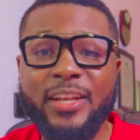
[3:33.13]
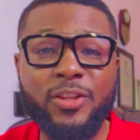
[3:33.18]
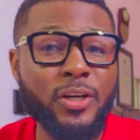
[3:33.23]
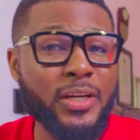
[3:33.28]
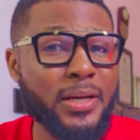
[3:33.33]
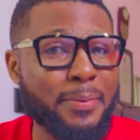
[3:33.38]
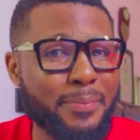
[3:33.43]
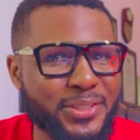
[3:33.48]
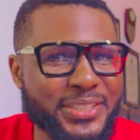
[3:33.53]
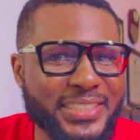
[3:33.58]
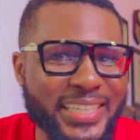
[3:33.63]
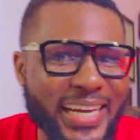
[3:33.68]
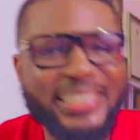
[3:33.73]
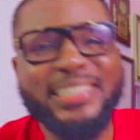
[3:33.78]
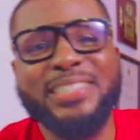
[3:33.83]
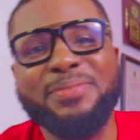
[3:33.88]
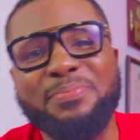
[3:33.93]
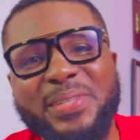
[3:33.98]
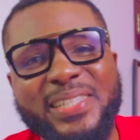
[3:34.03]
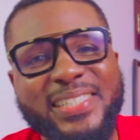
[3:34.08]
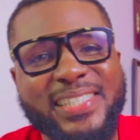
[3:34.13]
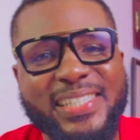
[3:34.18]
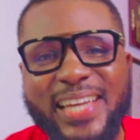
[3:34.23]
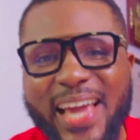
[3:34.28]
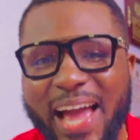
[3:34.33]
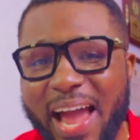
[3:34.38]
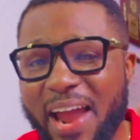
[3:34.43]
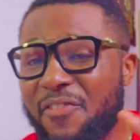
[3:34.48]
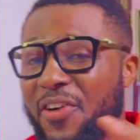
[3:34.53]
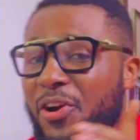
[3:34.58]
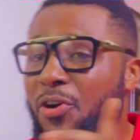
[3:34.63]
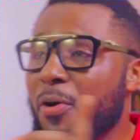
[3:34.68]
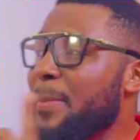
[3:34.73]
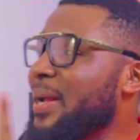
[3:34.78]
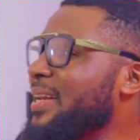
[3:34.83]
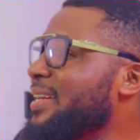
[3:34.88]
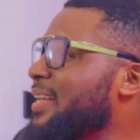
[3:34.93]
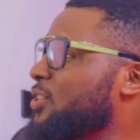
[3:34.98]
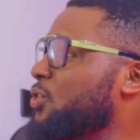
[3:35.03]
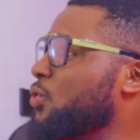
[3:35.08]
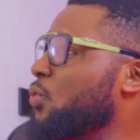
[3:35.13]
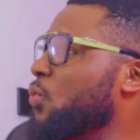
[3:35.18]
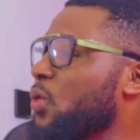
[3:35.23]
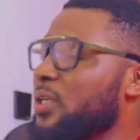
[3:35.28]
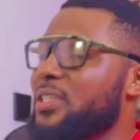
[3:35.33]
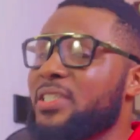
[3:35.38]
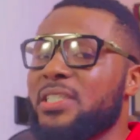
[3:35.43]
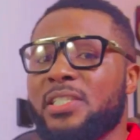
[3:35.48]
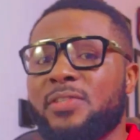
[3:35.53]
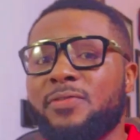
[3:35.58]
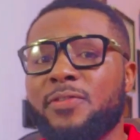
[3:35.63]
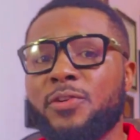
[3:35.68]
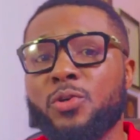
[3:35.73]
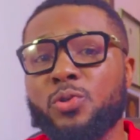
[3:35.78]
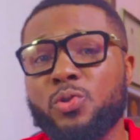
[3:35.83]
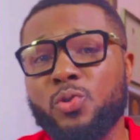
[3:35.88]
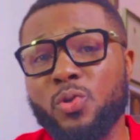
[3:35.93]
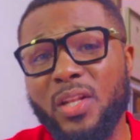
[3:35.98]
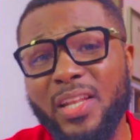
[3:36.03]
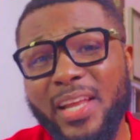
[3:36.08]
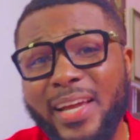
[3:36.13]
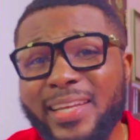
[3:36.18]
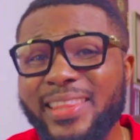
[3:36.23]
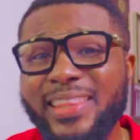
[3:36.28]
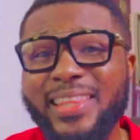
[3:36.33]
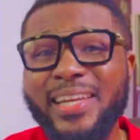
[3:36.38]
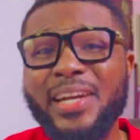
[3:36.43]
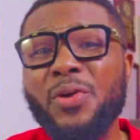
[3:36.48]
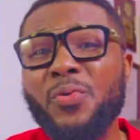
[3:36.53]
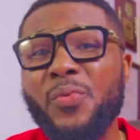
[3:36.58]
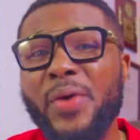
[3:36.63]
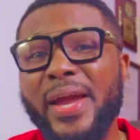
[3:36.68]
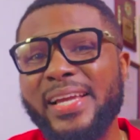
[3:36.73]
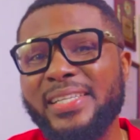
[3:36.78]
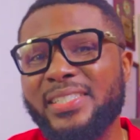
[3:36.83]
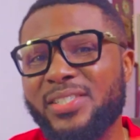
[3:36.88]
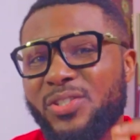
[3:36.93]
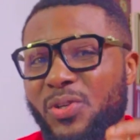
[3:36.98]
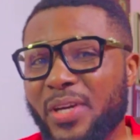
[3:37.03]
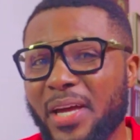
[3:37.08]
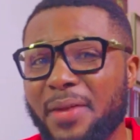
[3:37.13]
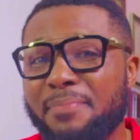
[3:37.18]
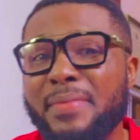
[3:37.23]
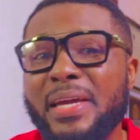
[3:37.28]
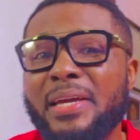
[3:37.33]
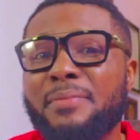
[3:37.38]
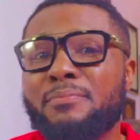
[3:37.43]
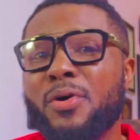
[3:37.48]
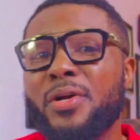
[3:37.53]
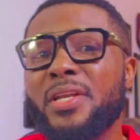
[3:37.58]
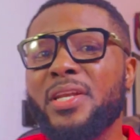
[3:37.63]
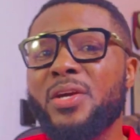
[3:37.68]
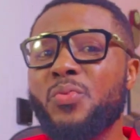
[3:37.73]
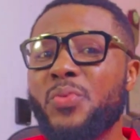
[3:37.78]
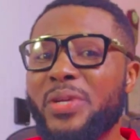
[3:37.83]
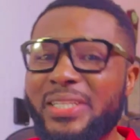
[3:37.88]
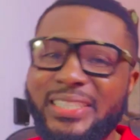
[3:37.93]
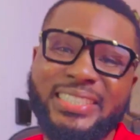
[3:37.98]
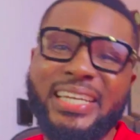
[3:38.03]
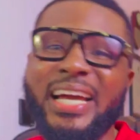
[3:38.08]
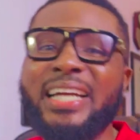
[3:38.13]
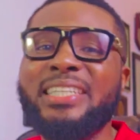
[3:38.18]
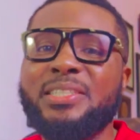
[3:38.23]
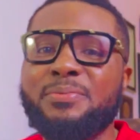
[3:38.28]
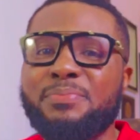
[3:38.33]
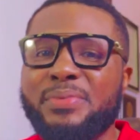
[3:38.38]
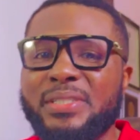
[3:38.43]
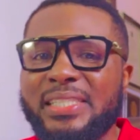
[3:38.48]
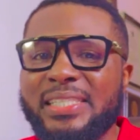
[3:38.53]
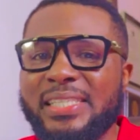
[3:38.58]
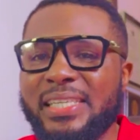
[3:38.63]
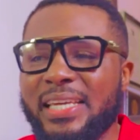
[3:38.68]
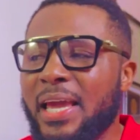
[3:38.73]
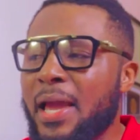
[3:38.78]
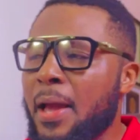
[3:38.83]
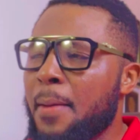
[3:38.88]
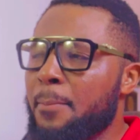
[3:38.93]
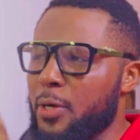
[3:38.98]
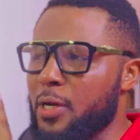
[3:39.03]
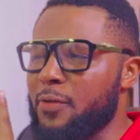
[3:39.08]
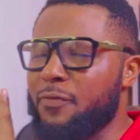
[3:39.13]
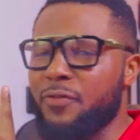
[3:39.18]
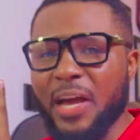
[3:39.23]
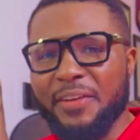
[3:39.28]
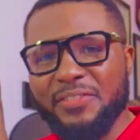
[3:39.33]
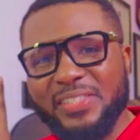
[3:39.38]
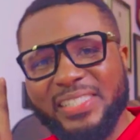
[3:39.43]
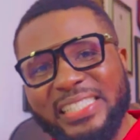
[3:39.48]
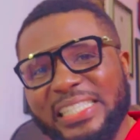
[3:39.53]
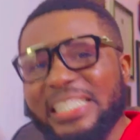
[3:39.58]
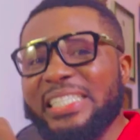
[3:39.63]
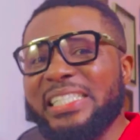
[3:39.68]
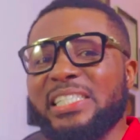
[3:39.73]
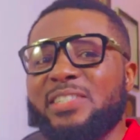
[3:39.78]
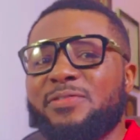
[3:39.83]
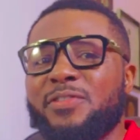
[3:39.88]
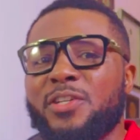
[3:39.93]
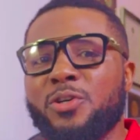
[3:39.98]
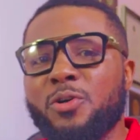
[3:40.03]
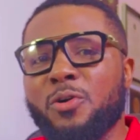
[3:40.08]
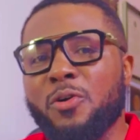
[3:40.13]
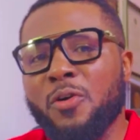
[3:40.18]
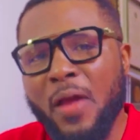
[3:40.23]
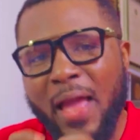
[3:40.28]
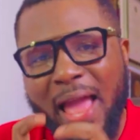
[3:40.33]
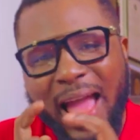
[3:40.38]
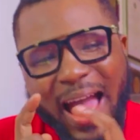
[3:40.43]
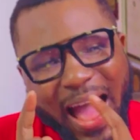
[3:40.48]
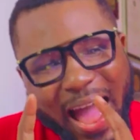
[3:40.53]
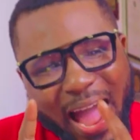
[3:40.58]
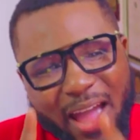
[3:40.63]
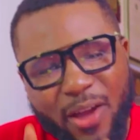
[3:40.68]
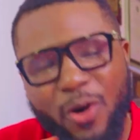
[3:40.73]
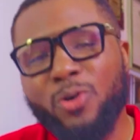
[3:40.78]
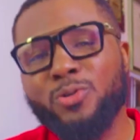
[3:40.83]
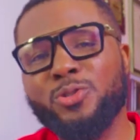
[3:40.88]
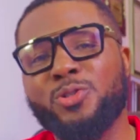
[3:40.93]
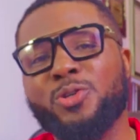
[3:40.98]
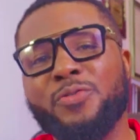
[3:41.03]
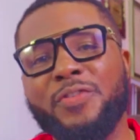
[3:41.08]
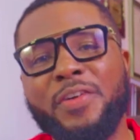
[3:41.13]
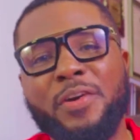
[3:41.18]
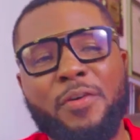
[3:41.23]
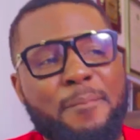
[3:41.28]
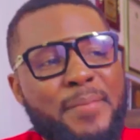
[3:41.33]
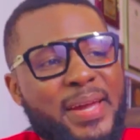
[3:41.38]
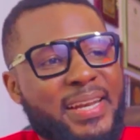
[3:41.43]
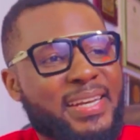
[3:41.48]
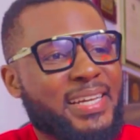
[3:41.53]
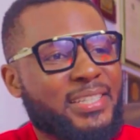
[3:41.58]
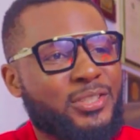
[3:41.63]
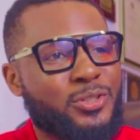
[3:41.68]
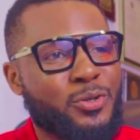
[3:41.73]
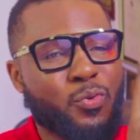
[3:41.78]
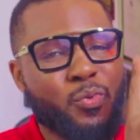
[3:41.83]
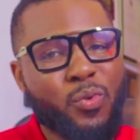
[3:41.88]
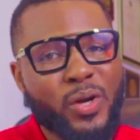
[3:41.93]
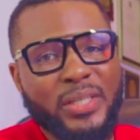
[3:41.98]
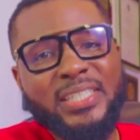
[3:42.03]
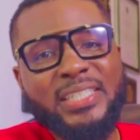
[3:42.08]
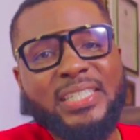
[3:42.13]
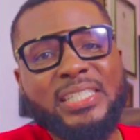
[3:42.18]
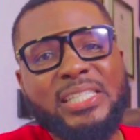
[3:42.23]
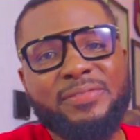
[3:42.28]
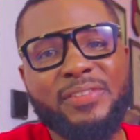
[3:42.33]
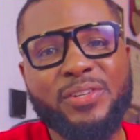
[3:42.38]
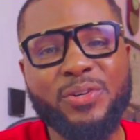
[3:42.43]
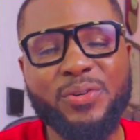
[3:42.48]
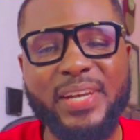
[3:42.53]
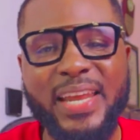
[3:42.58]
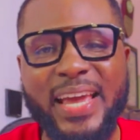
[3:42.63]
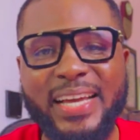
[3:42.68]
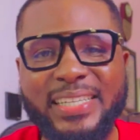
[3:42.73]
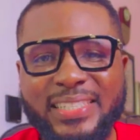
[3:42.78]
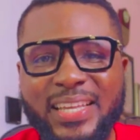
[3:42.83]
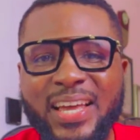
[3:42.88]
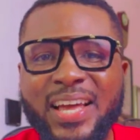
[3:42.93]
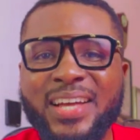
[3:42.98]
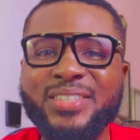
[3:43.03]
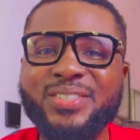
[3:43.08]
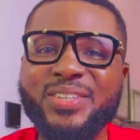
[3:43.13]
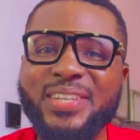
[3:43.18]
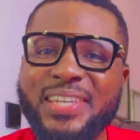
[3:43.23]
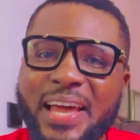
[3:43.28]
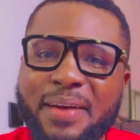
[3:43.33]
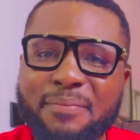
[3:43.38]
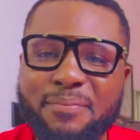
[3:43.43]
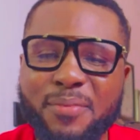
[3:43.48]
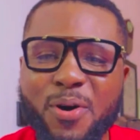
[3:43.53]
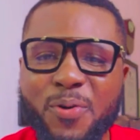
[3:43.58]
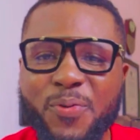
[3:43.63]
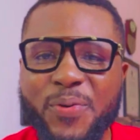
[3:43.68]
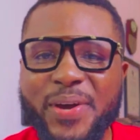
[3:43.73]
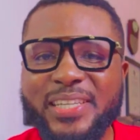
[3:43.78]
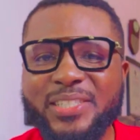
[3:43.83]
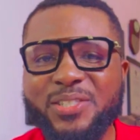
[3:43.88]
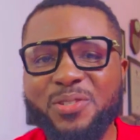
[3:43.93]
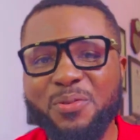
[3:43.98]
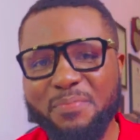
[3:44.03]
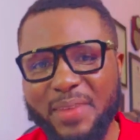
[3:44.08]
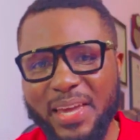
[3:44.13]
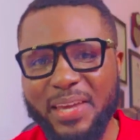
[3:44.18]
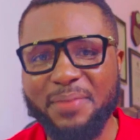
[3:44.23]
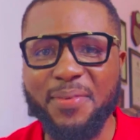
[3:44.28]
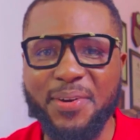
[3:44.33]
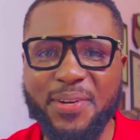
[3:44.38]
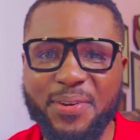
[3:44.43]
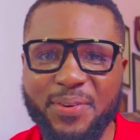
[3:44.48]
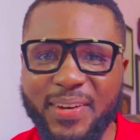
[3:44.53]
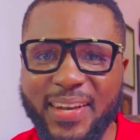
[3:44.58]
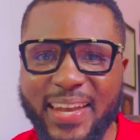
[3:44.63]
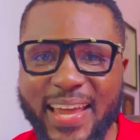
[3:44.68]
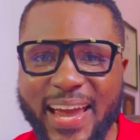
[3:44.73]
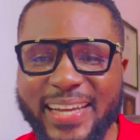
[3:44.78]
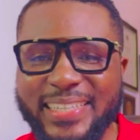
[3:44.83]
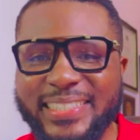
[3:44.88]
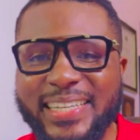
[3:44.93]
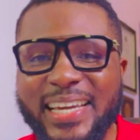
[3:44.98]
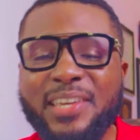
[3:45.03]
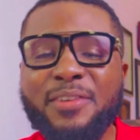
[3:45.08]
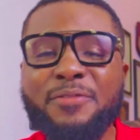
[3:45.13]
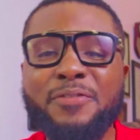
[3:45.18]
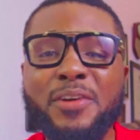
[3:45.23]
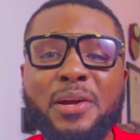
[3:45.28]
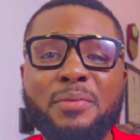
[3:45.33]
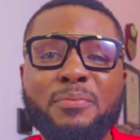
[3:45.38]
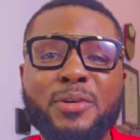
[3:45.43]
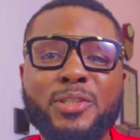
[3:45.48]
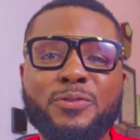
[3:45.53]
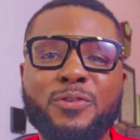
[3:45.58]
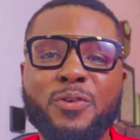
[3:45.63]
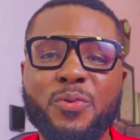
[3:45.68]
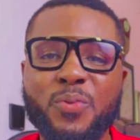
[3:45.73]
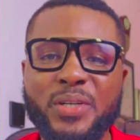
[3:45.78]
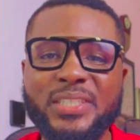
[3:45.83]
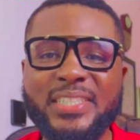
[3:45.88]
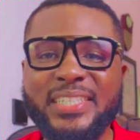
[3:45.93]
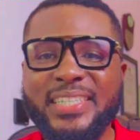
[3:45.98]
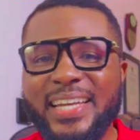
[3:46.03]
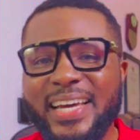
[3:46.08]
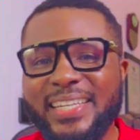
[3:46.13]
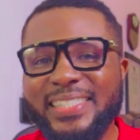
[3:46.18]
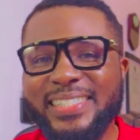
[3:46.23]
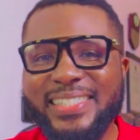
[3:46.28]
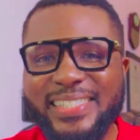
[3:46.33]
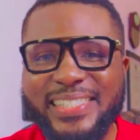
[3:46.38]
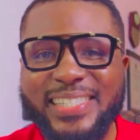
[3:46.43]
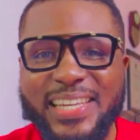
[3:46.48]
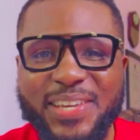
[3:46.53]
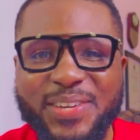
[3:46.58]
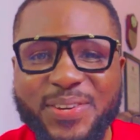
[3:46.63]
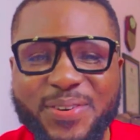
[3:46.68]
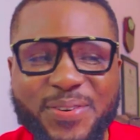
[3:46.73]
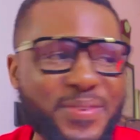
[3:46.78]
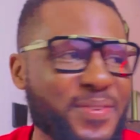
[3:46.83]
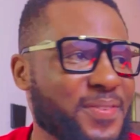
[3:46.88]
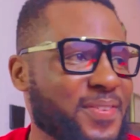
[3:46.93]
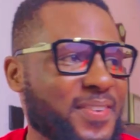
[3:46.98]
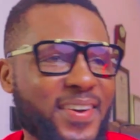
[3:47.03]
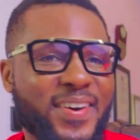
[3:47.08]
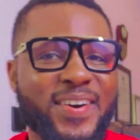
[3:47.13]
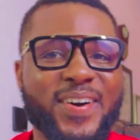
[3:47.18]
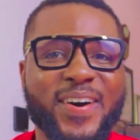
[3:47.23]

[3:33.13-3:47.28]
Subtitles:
And talking about ChatGPT, I recommend that you watch this video to learn 3 ways you can make money with ChatGPT. But if you have seen this video, I also recommend that you watch this video next to learn more ways to make money online. Thank you very much for watching, and see you